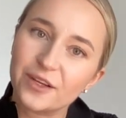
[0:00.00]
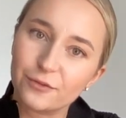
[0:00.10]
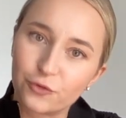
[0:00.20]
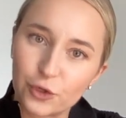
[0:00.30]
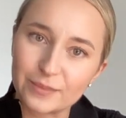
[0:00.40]

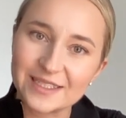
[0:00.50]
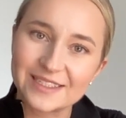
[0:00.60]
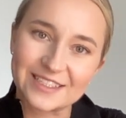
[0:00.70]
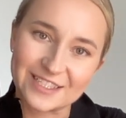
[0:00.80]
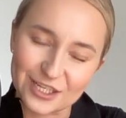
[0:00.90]
informed
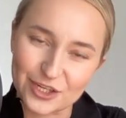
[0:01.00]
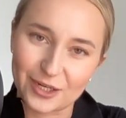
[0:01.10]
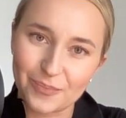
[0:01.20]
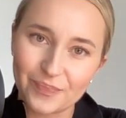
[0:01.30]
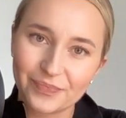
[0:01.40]

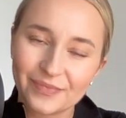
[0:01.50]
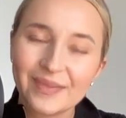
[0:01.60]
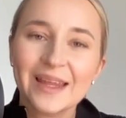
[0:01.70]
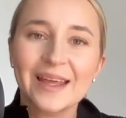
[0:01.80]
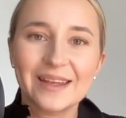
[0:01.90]
decision.
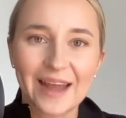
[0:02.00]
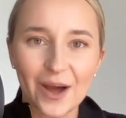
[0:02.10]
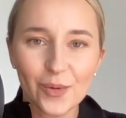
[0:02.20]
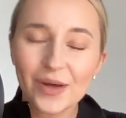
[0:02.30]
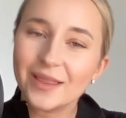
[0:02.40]

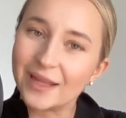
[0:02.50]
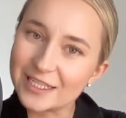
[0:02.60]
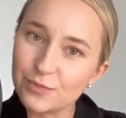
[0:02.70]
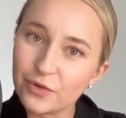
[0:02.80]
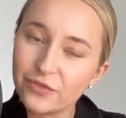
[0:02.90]
Now,
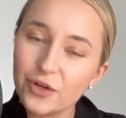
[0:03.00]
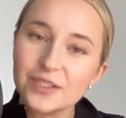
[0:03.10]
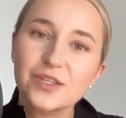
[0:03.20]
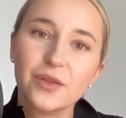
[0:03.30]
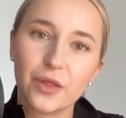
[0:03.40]
let's move
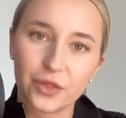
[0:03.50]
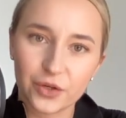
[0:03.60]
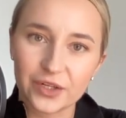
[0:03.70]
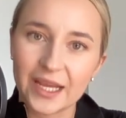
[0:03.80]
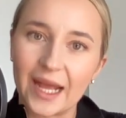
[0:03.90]
on to the
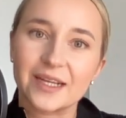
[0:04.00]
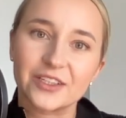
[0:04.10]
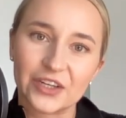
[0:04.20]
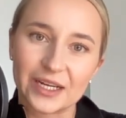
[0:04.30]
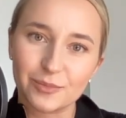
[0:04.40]
third
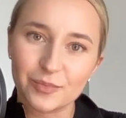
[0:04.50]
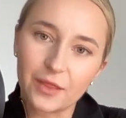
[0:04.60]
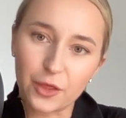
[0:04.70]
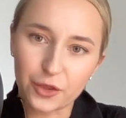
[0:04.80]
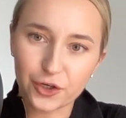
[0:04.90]
category.
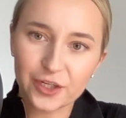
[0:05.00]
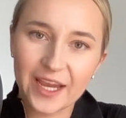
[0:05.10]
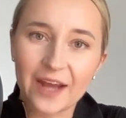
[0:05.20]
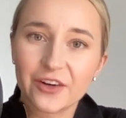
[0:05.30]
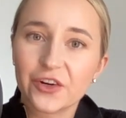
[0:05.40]
The third
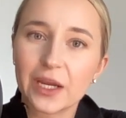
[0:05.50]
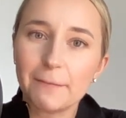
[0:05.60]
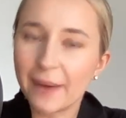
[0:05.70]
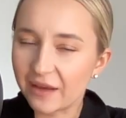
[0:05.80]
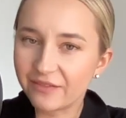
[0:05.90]
category,
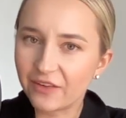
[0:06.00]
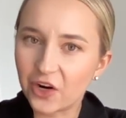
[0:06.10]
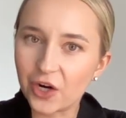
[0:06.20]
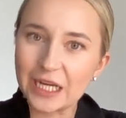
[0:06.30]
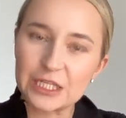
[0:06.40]
by
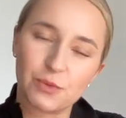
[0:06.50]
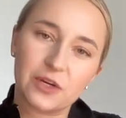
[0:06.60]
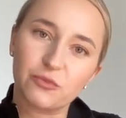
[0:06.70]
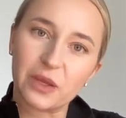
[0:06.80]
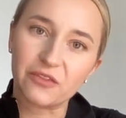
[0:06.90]
far, is one
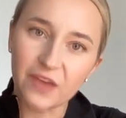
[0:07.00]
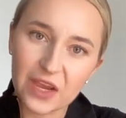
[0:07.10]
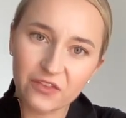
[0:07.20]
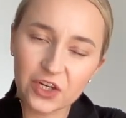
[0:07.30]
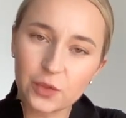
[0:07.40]
of my
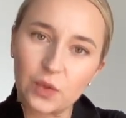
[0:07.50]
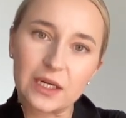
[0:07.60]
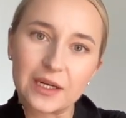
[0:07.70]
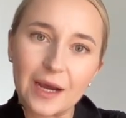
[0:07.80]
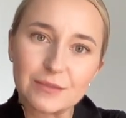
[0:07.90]
favorite when
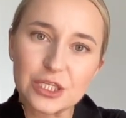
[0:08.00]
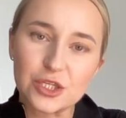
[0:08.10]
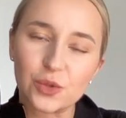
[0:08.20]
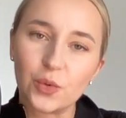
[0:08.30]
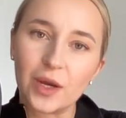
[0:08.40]
it comes
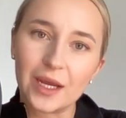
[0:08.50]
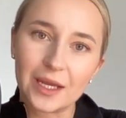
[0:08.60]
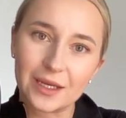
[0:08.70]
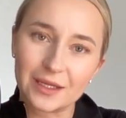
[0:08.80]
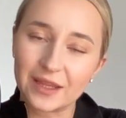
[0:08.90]
to
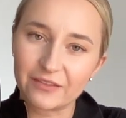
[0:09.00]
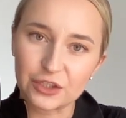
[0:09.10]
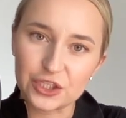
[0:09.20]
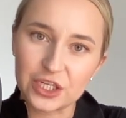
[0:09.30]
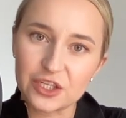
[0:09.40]

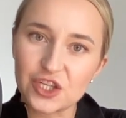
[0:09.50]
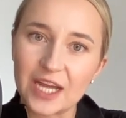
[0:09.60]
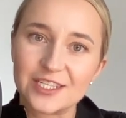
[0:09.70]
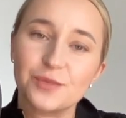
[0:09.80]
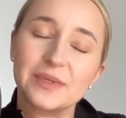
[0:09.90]
leveraging
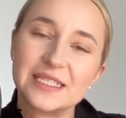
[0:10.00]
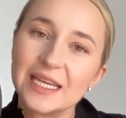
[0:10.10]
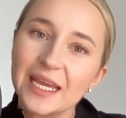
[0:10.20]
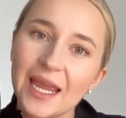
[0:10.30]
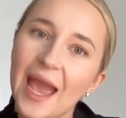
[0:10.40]

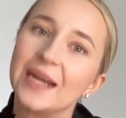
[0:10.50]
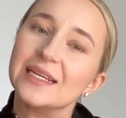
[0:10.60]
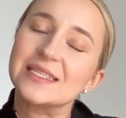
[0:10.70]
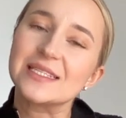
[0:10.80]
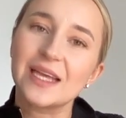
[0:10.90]
ChatGPT, and
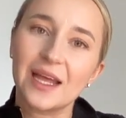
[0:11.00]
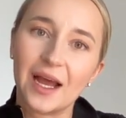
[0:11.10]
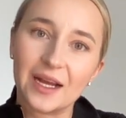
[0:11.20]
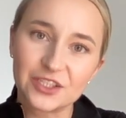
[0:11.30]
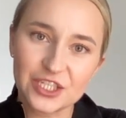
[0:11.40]
it's
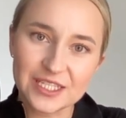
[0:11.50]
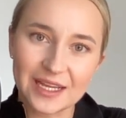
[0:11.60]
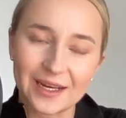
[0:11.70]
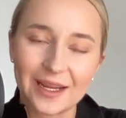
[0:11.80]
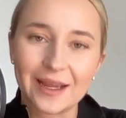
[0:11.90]

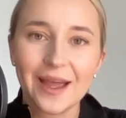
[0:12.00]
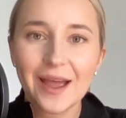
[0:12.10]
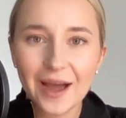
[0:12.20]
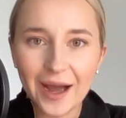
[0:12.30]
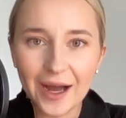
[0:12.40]
understanding
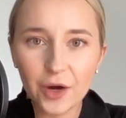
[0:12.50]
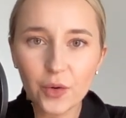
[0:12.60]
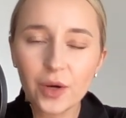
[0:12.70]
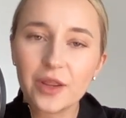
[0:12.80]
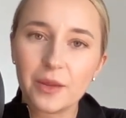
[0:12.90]

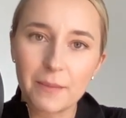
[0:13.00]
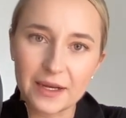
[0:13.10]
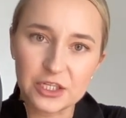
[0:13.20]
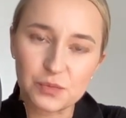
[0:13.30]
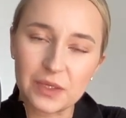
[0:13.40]
how the
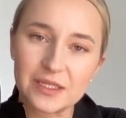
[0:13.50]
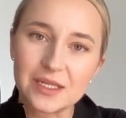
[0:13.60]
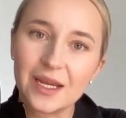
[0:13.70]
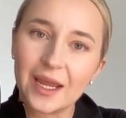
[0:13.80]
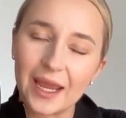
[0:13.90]
management
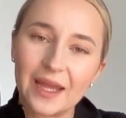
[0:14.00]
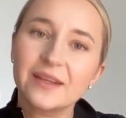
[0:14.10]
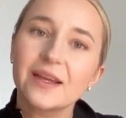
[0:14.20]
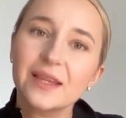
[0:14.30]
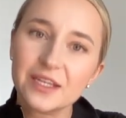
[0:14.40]
and
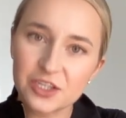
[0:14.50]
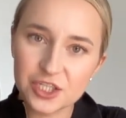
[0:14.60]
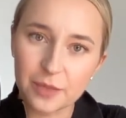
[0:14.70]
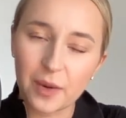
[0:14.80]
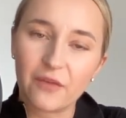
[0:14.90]

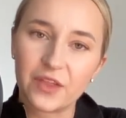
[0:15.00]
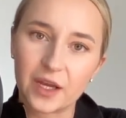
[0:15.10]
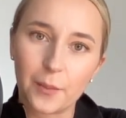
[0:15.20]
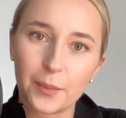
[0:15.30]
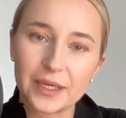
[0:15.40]
leadership of the
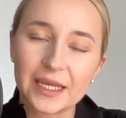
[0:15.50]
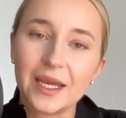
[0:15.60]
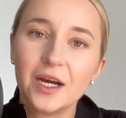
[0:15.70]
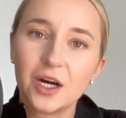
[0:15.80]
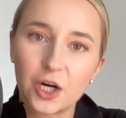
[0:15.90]
company
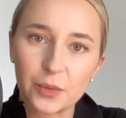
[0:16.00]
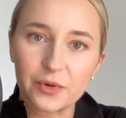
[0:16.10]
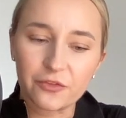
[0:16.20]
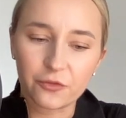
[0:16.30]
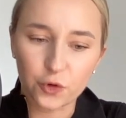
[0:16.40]
are
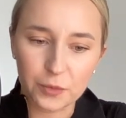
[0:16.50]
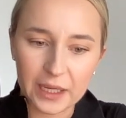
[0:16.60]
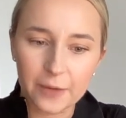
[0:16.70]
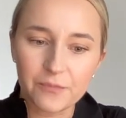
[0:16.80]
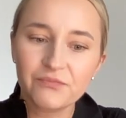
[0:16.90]
performing.